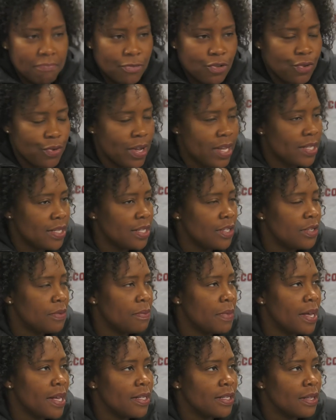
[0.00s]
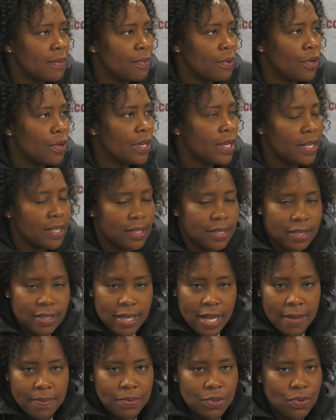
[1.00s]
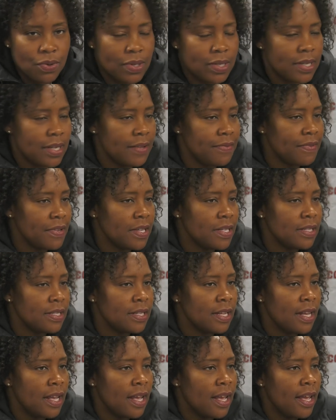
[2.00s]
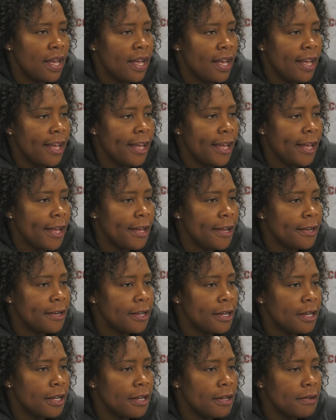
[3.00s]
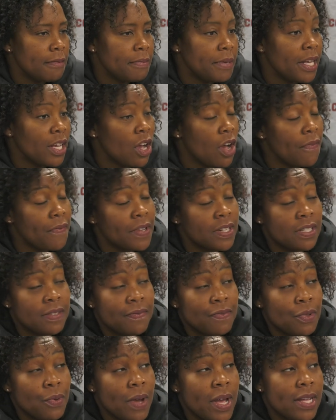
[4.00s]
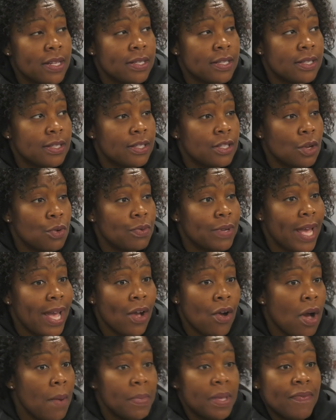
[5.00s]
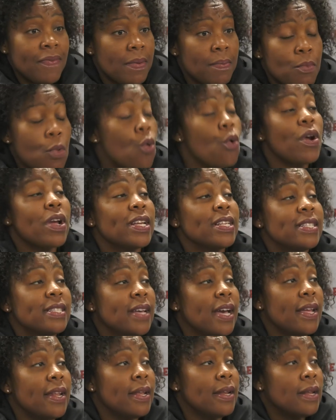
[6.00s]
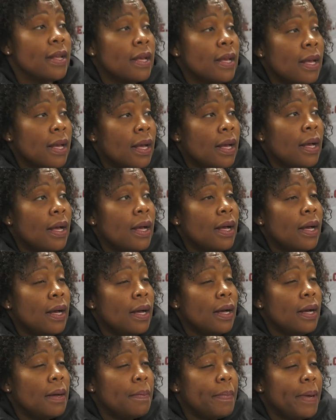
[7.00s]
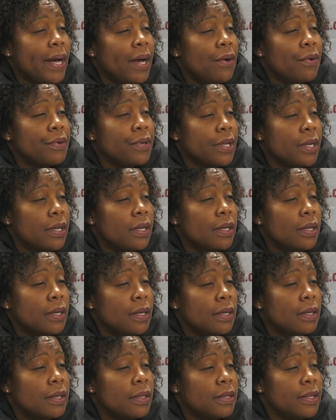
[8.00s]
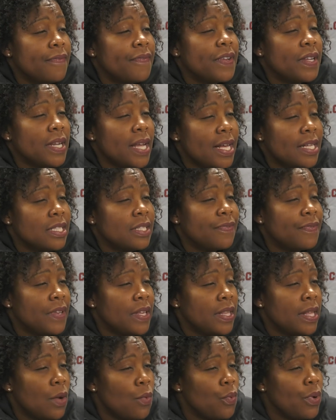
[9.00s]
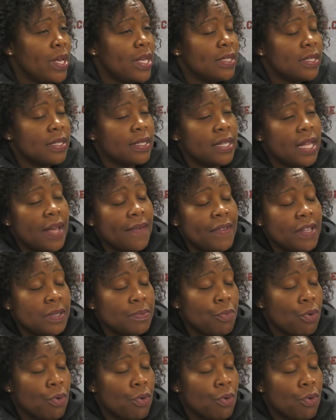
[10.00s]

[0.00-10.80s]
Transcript: transition basketball, getting stops on defense, and being offensive threats. So now I'm even more excited about the philosophy that we as a staff has